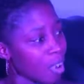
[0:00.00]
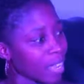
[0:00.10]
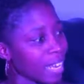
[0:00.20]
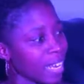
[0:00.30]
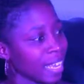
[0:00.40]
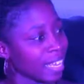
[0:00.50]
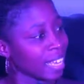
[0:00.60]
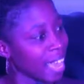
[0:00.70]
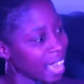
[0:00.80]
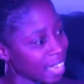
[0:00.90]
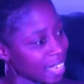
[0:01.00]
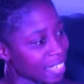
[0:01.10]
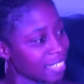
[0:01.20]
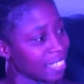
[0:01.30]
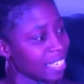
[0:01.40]
and
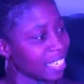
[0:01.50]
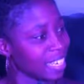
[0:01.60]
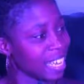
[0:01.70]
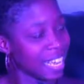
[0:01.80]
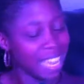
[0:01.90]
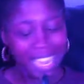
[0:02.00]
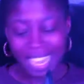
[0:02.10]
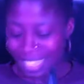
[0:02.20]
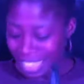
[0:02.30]
engage, and it's